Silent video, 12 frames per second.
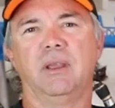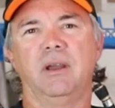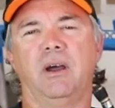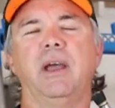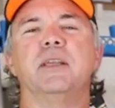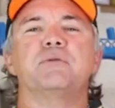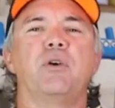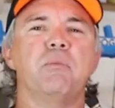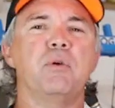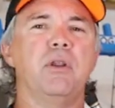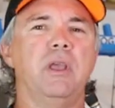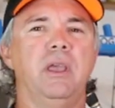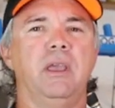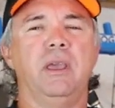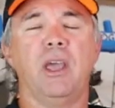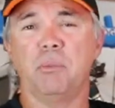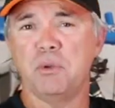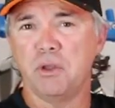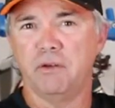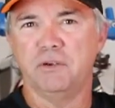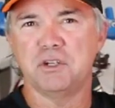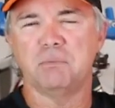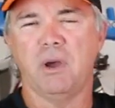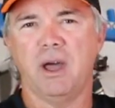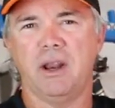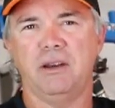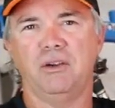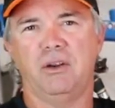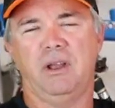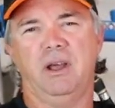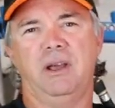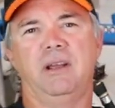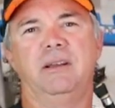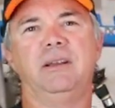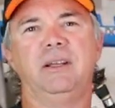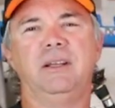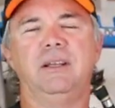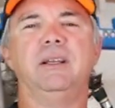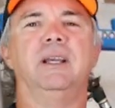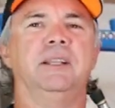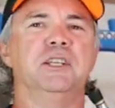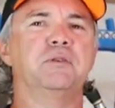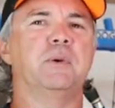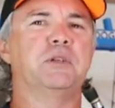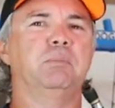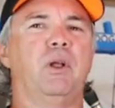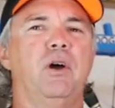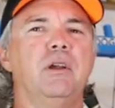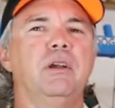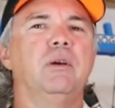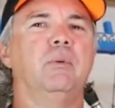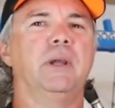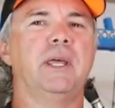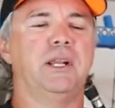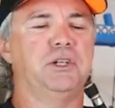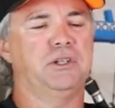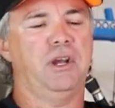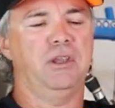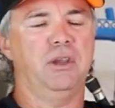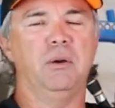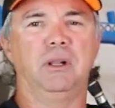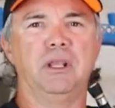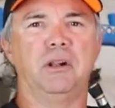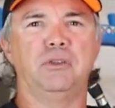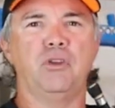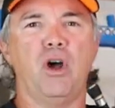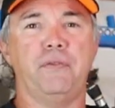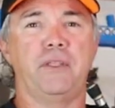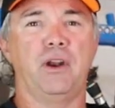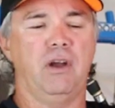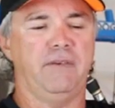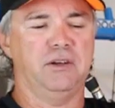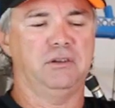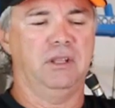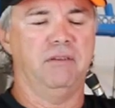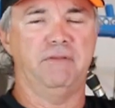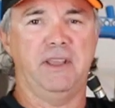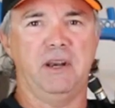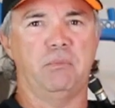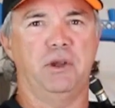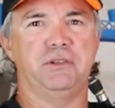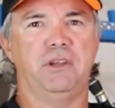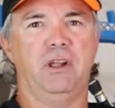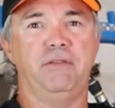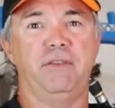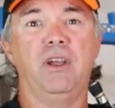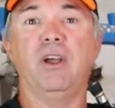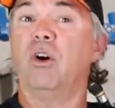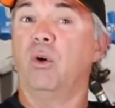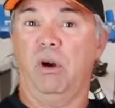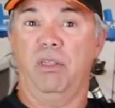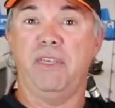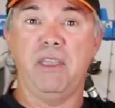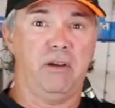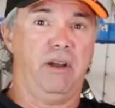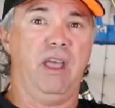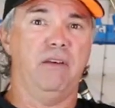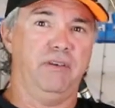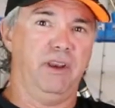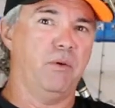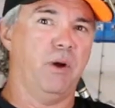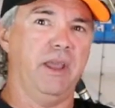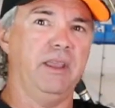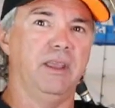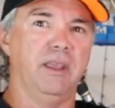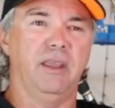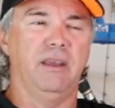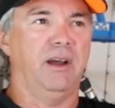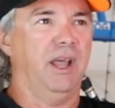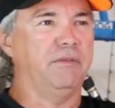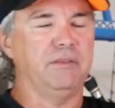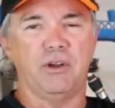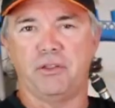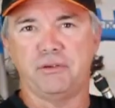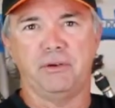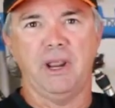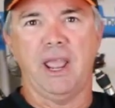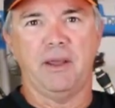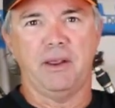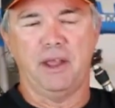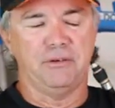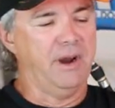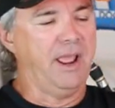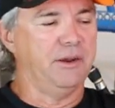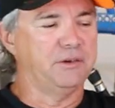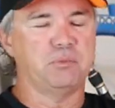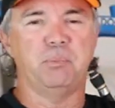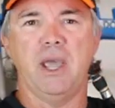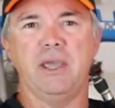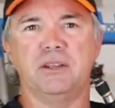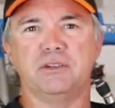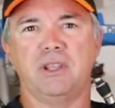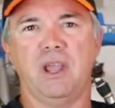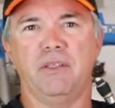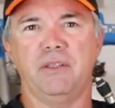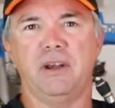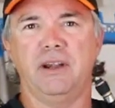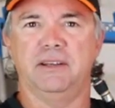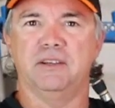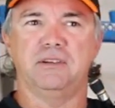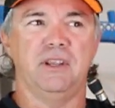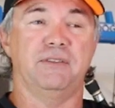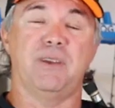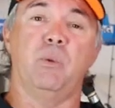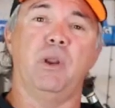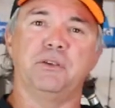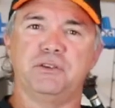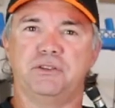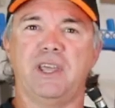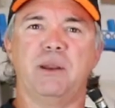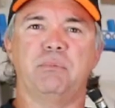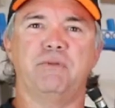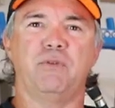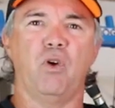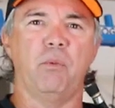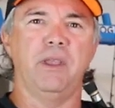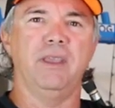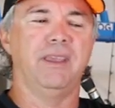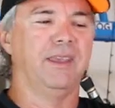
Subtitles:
Hey, it's Ryan Moody here, helping you to fish smarter, not harder. In this week's blog, we're going to show you a little knot that I've actually invented myself, or I think I have anyway. I haven't got 100 hours spare to scour the internet to see if someone else has done it before me,